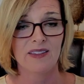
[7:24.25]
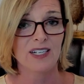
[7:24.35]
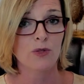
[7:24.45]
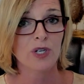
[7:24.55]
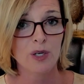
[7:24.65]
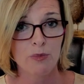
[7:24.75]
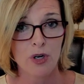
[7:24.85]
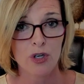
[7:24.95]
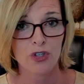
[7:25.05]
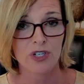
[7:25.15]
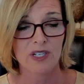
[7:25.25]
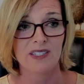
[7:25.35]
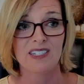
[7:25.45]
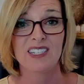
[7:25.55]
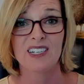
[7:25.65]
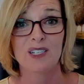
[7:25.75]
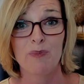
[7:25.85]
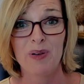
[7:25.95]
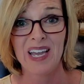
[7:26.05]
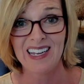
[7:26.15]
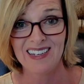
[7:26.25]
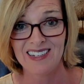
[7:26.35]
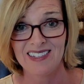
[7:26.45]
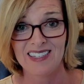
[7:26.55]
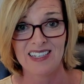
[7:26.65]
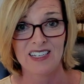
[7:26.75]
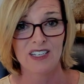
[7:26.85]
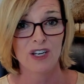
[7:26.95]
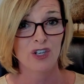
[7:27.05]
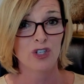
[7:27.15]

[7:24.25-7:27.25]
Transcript: That's what a compulsion is it's a dependency.